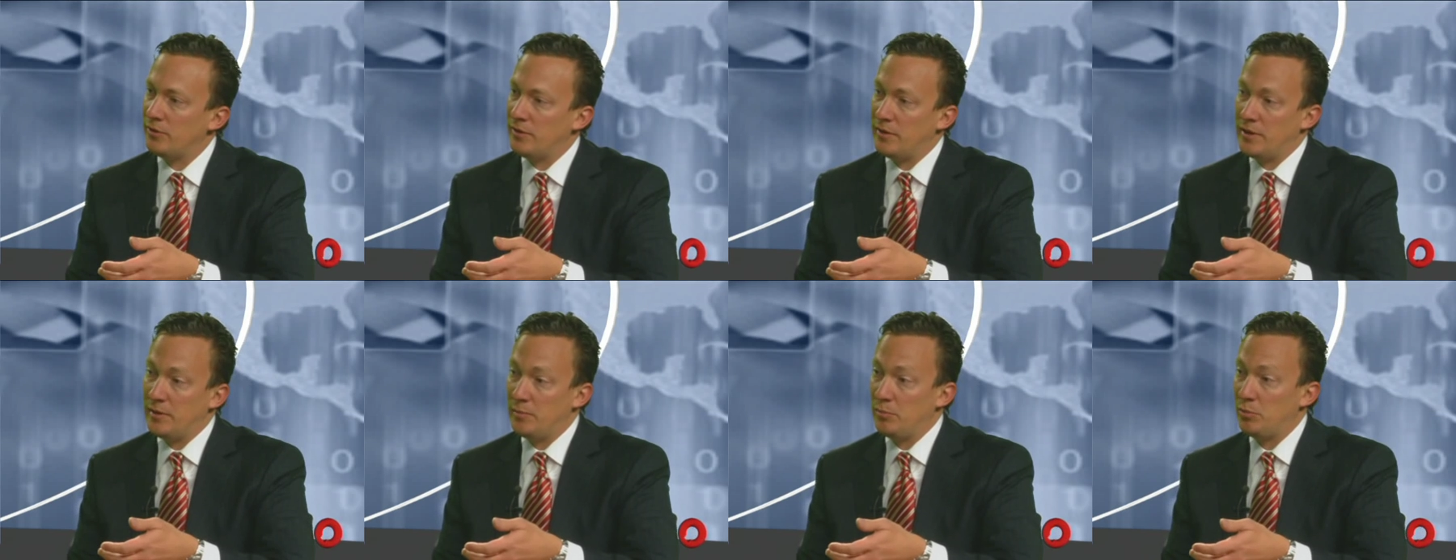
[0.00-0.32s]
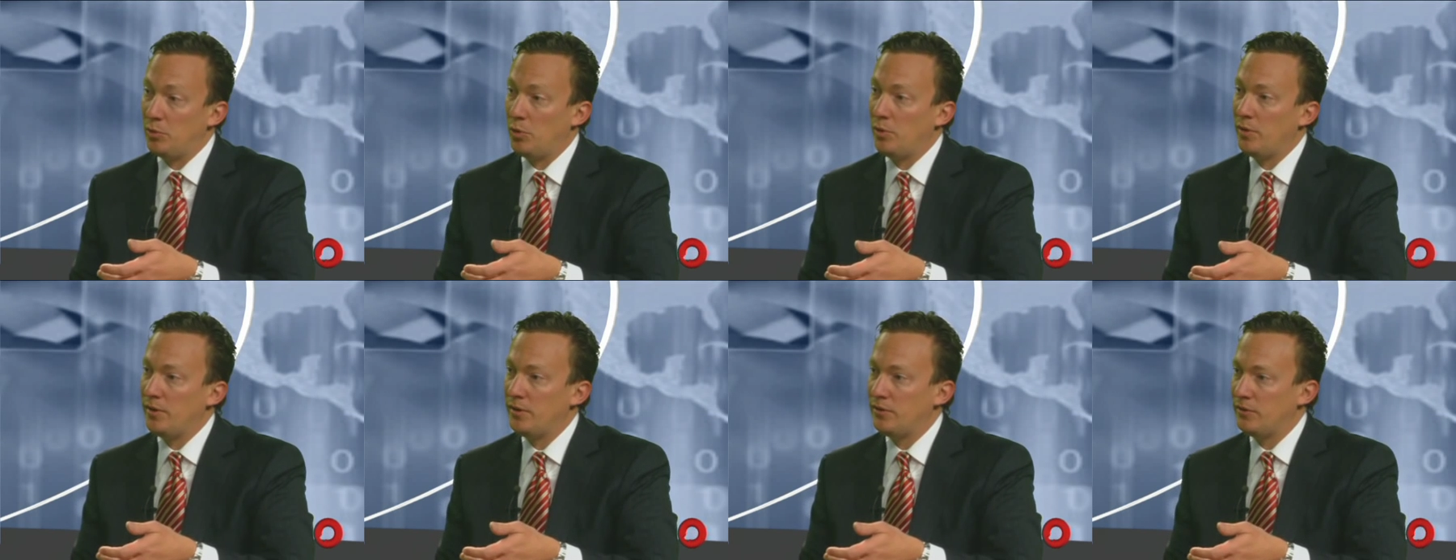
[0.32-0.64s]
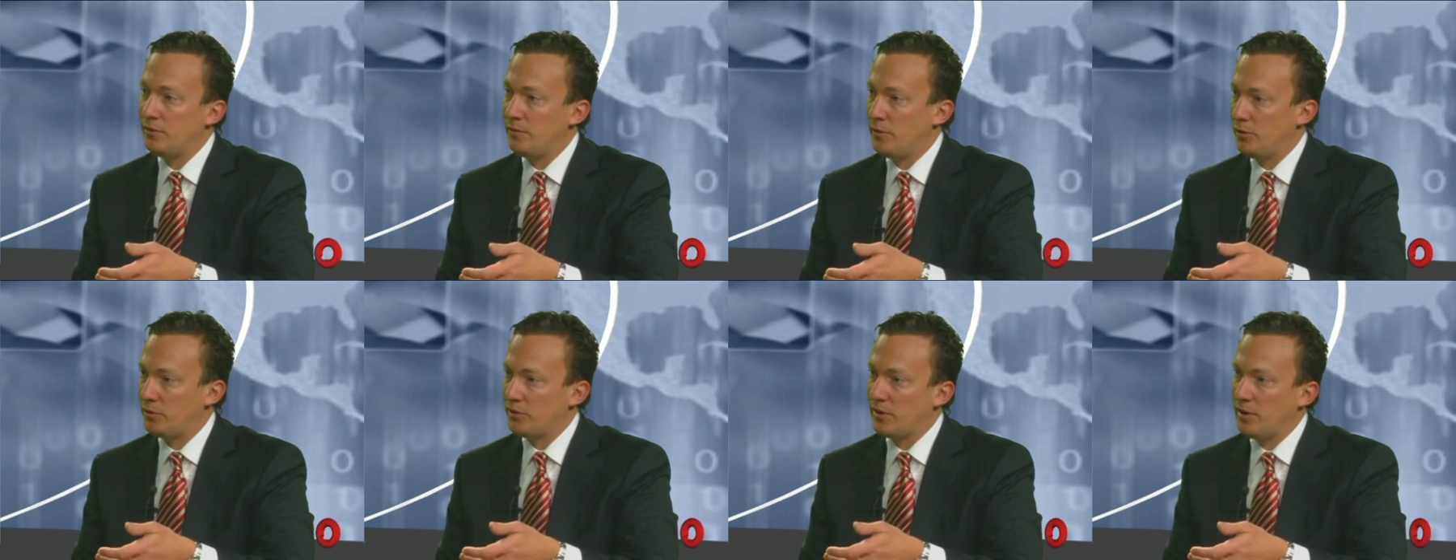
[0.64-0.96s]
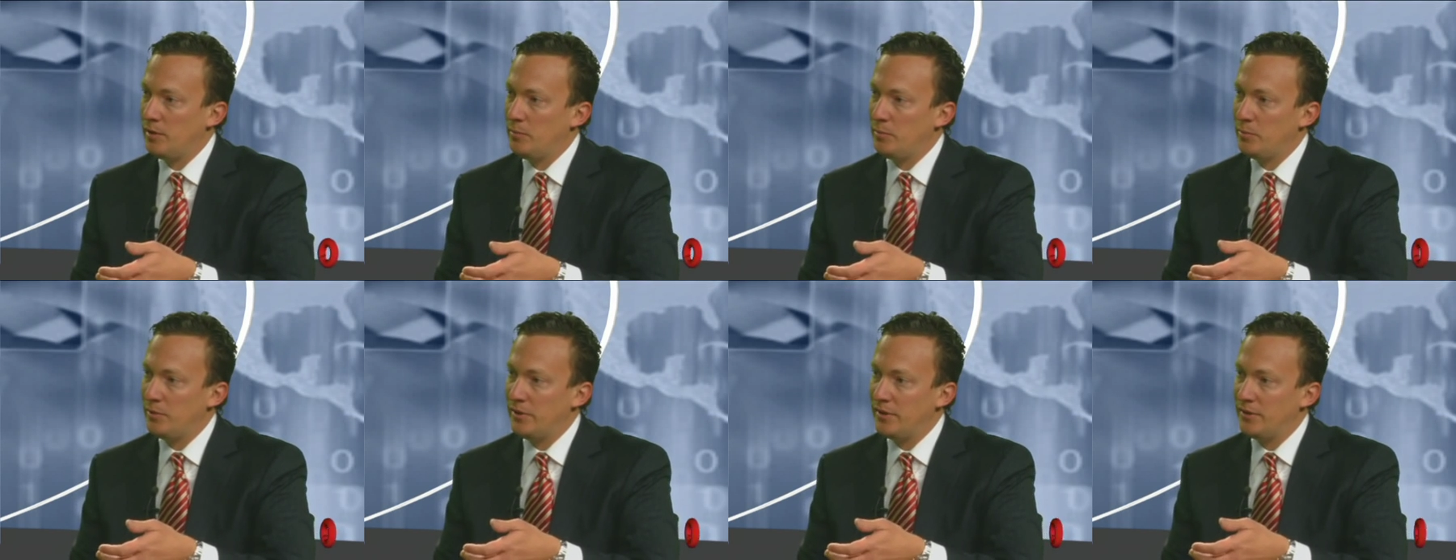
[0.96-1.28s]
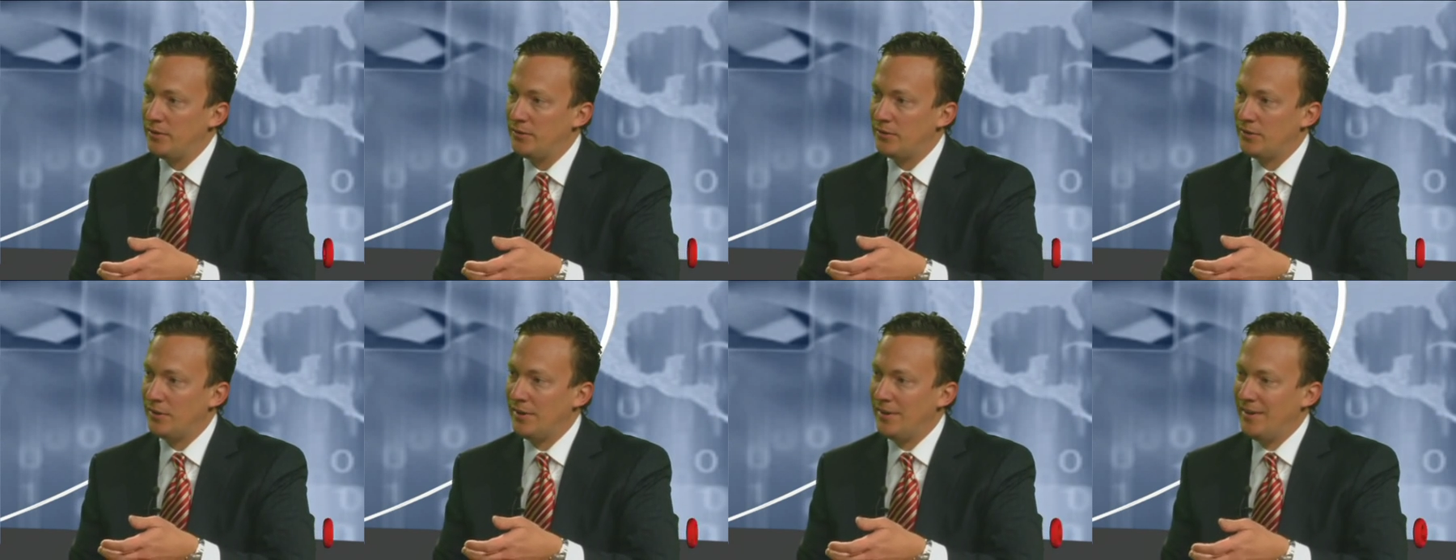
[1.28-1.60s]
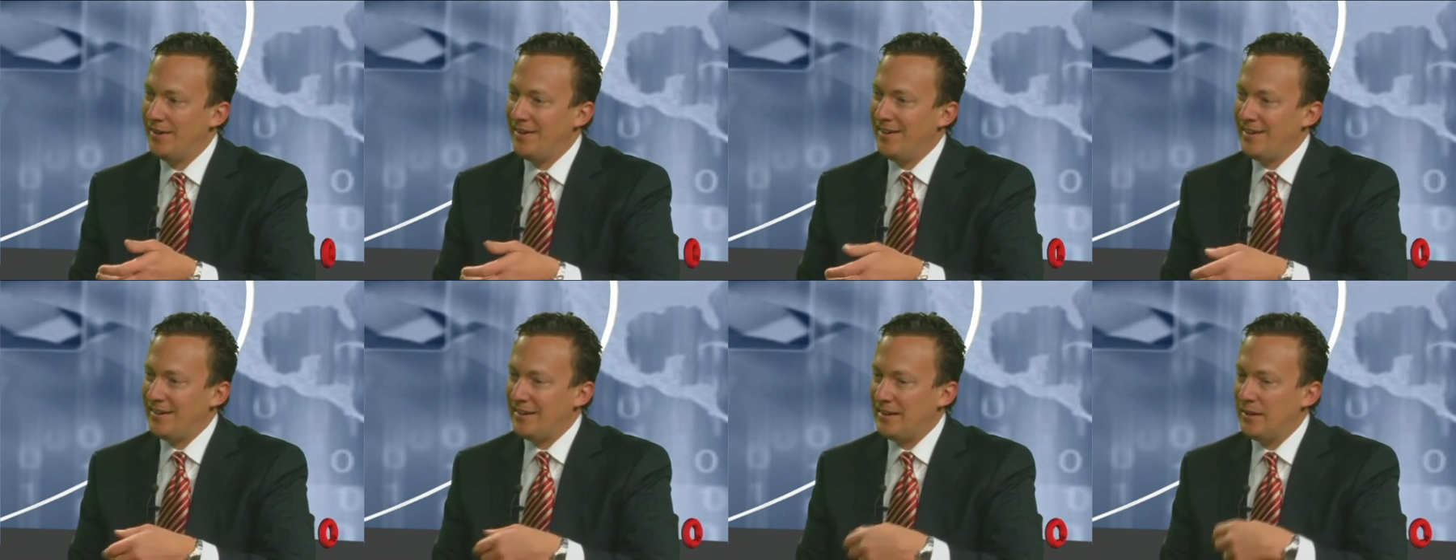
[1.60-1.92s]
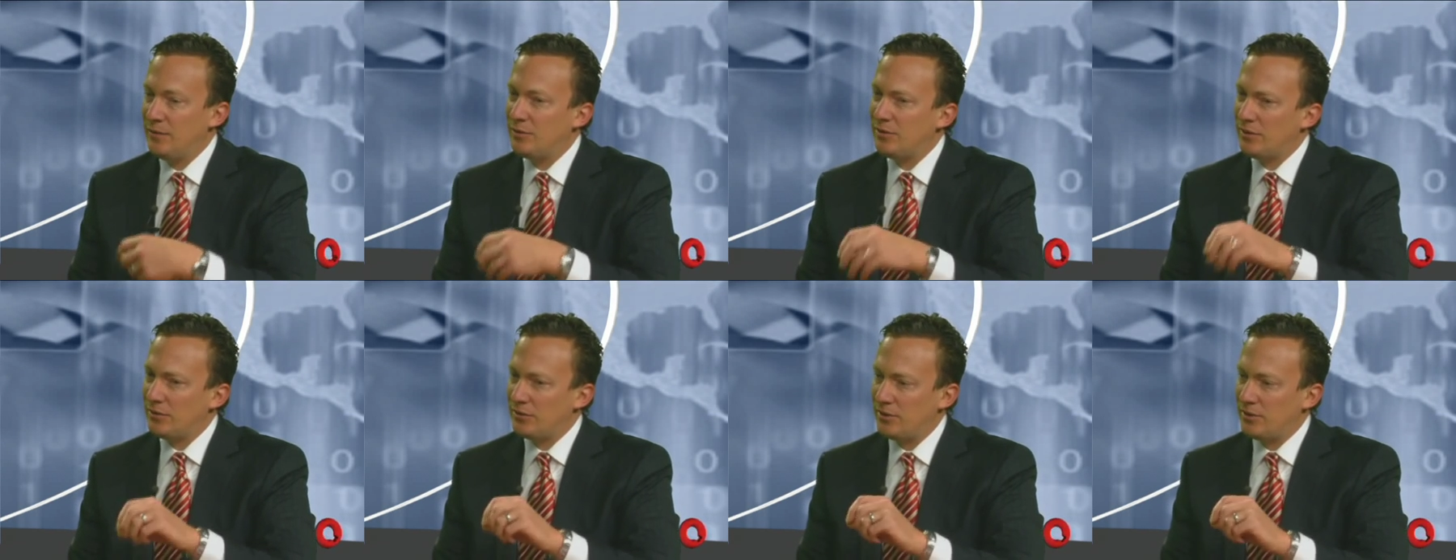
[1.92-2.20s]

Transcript: and the employees of those companies gives